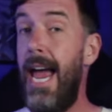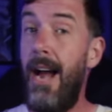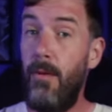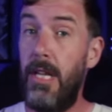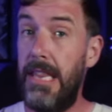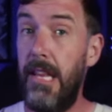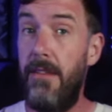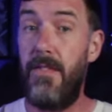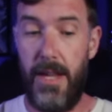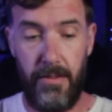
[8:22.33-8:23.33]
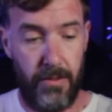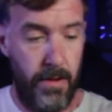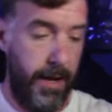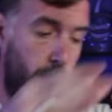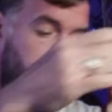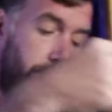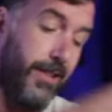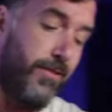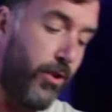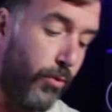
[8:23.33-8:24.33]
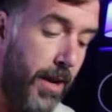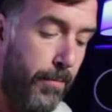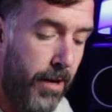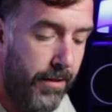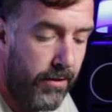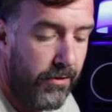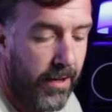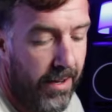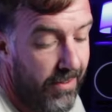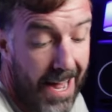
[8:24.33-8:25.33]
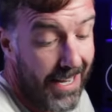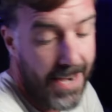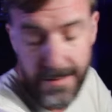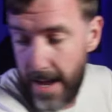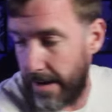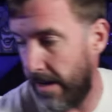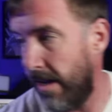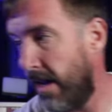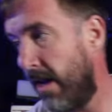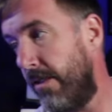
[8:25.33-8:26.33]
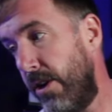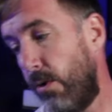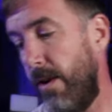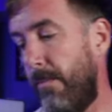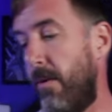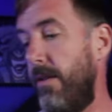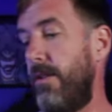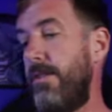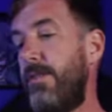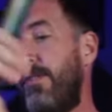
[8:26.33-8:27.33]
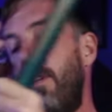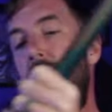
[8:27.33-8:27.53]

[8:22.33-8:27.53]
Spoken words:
I really love this. Now, the Girt Brothers is not like that. The Girt Brothers